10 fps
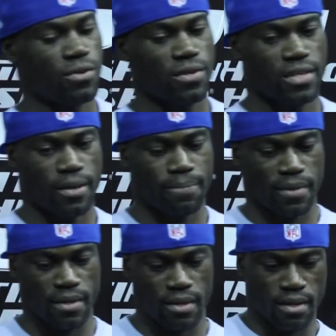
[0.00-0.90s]
You know, he
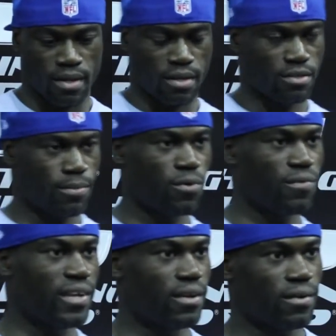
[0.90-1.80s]
kept us
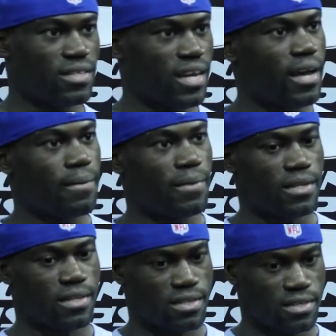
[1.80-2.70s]
motivated all the time,
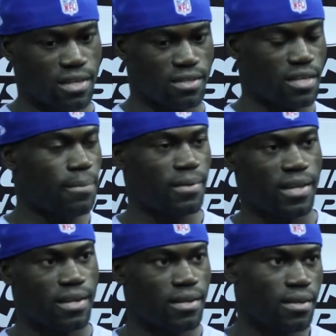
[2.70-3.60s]
and he stayed on top of
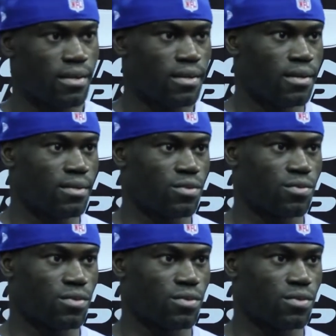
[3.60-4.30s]
that.